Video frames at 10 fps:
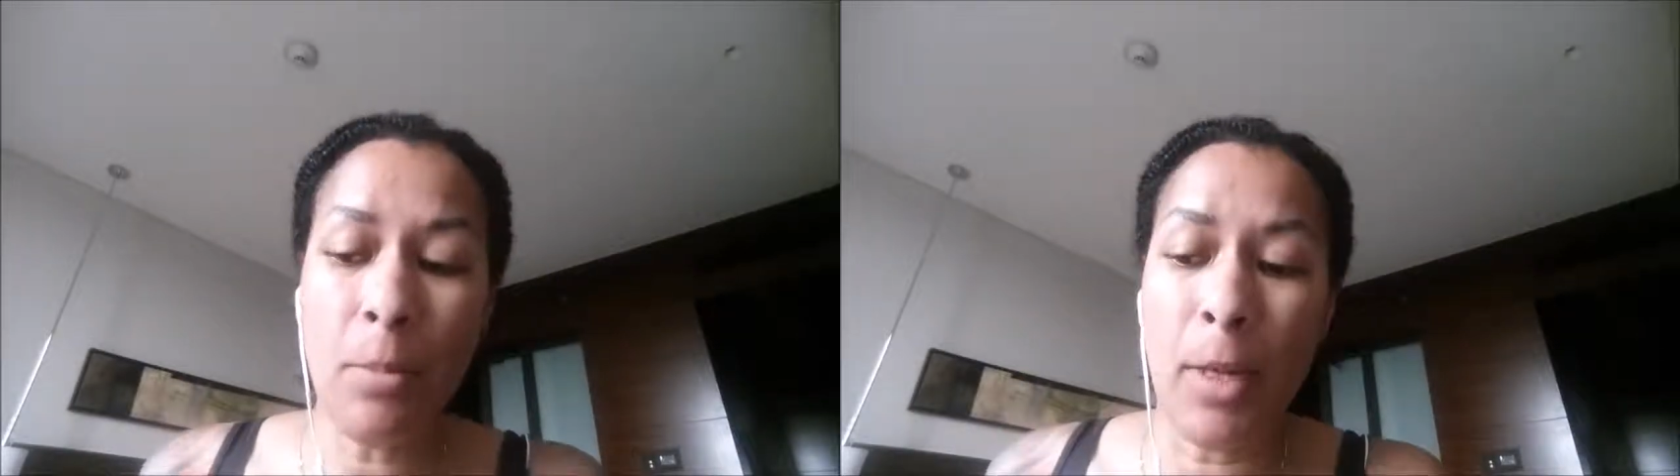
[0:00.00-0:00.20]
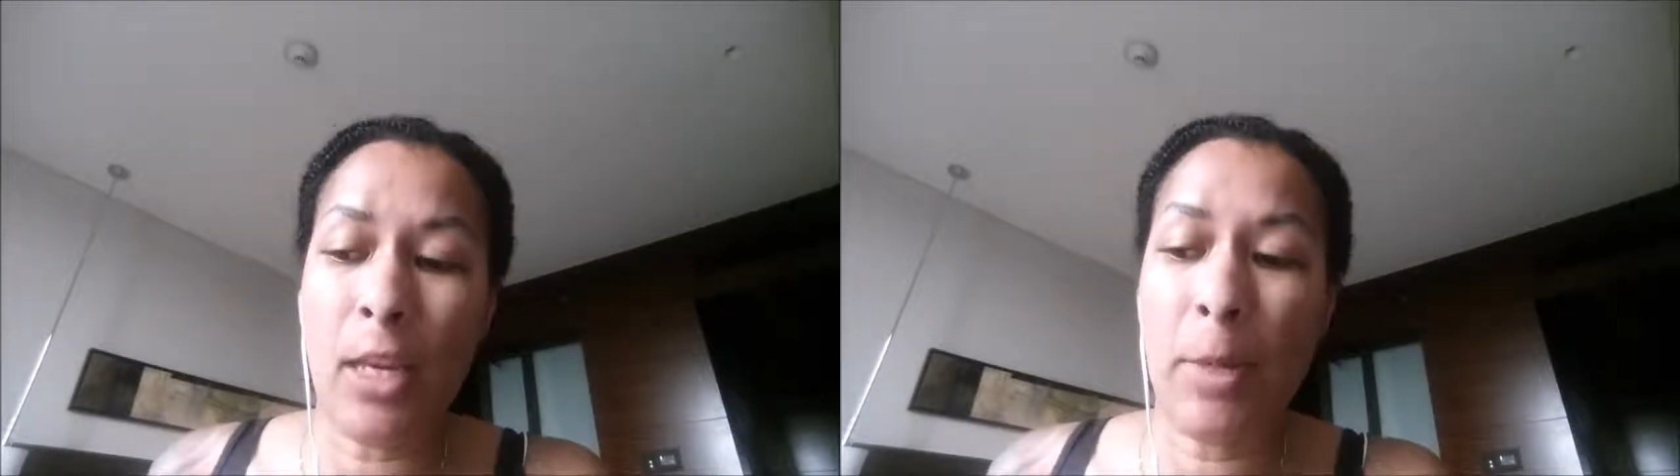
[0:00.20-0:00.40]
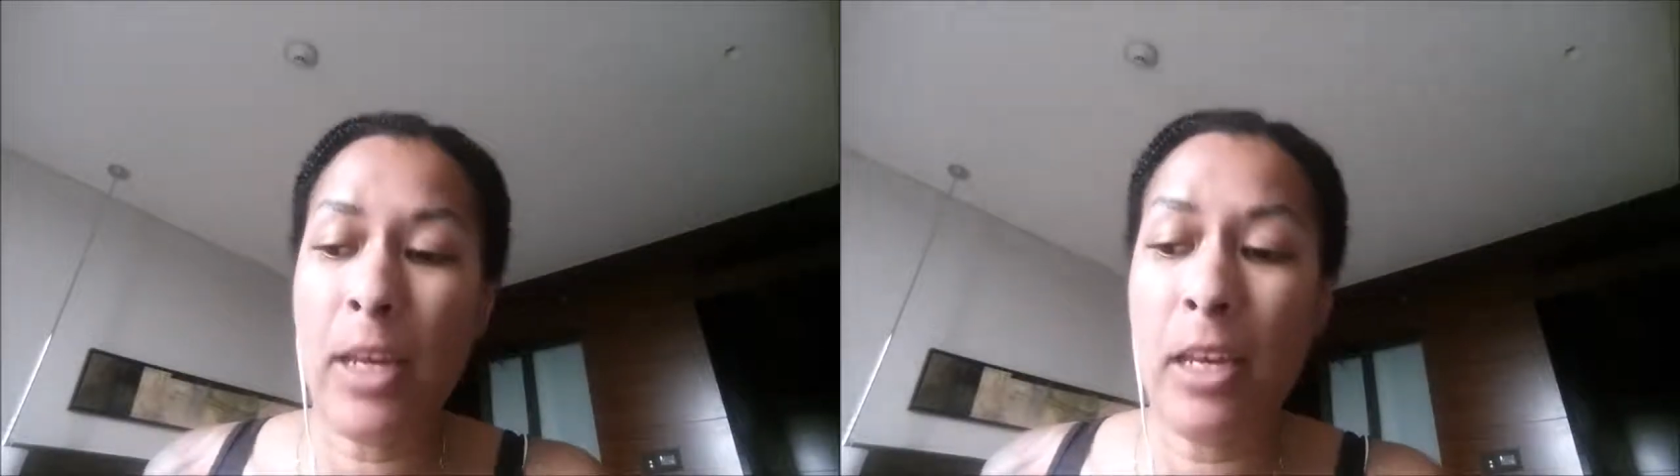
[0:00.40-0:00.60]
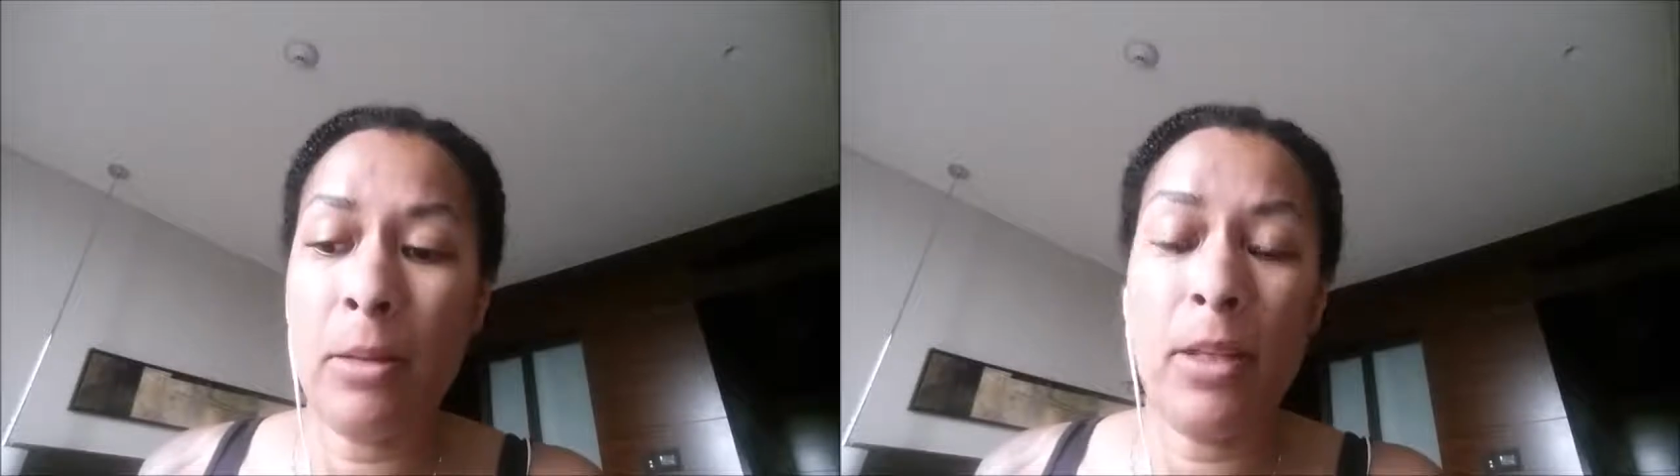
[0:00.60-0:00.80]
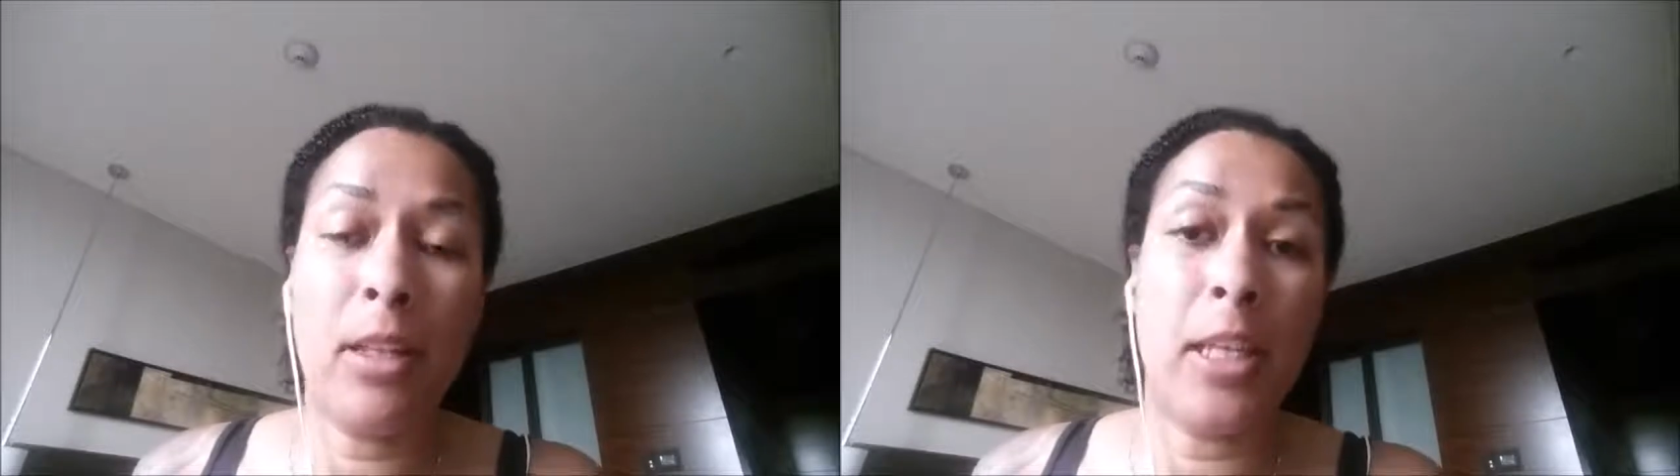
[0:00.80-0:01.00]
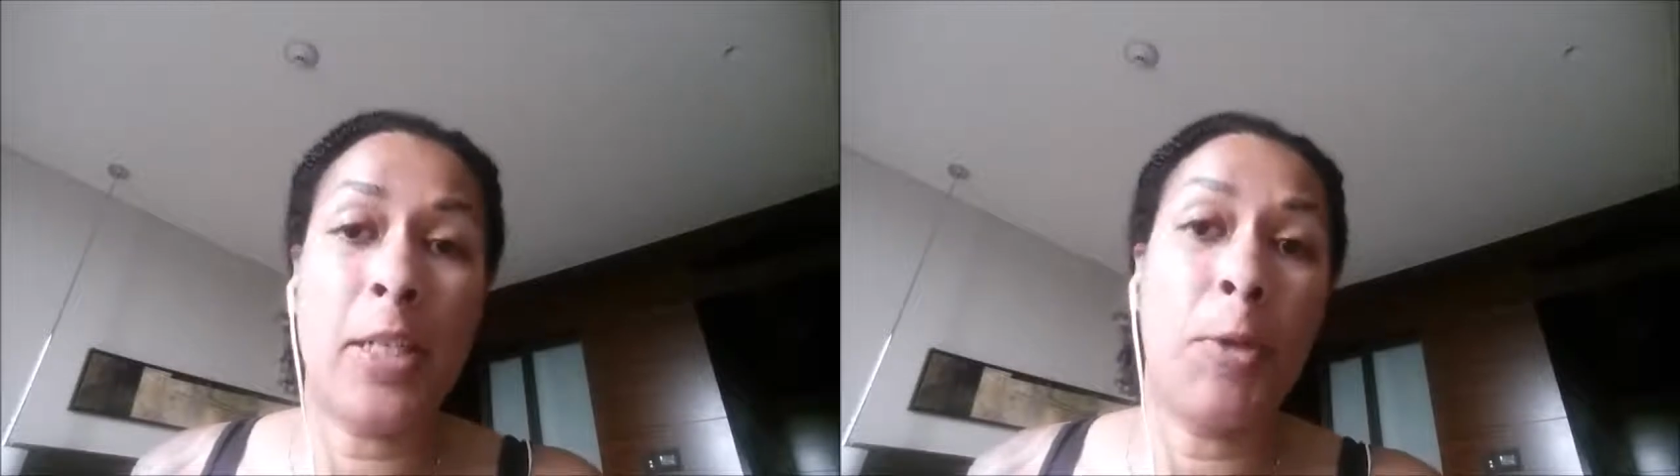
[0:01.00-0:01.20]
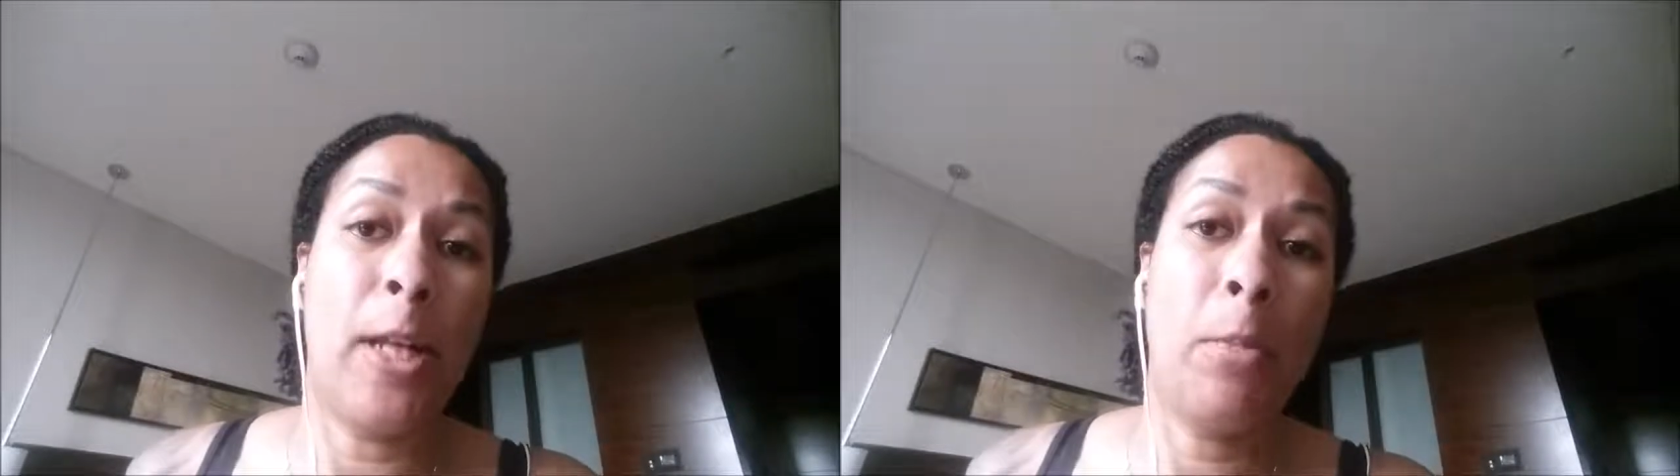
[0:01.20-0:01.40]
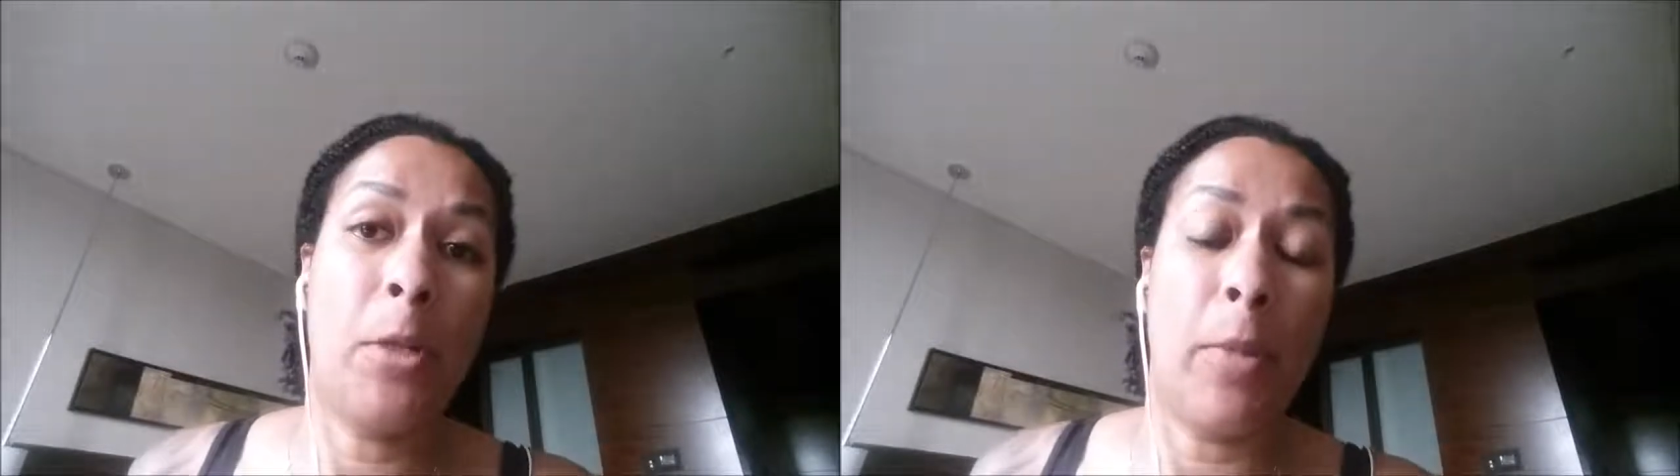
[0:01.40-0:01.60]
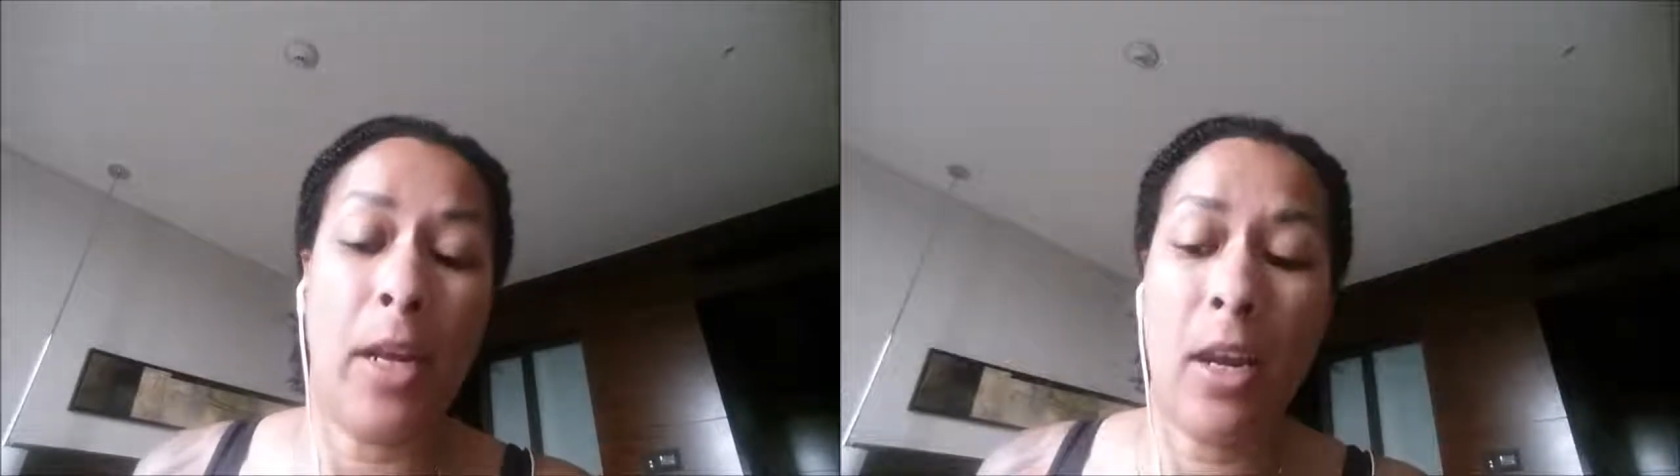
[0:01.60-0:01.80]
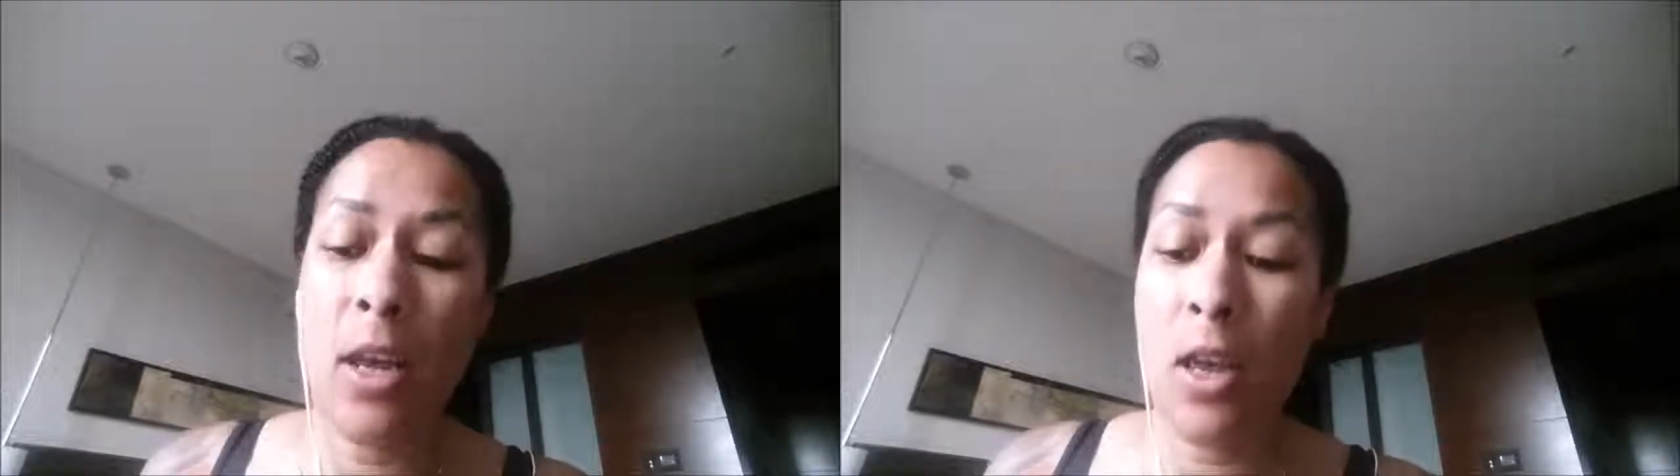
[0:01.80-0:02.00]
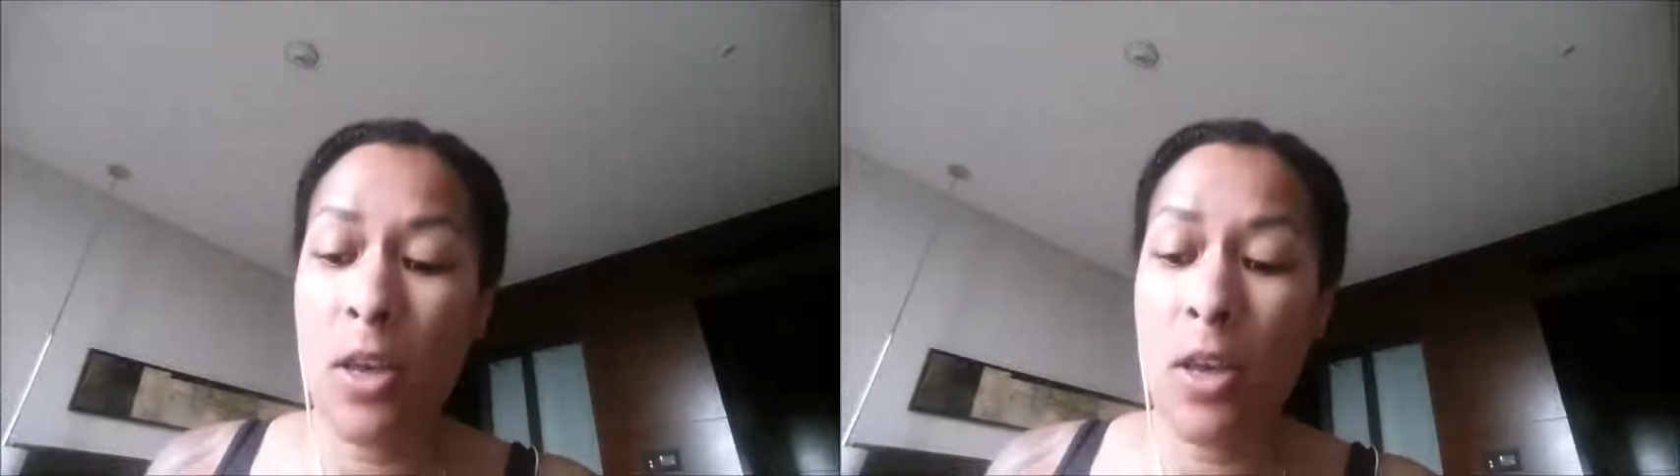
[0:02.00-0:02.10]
Maybe this will help somebody.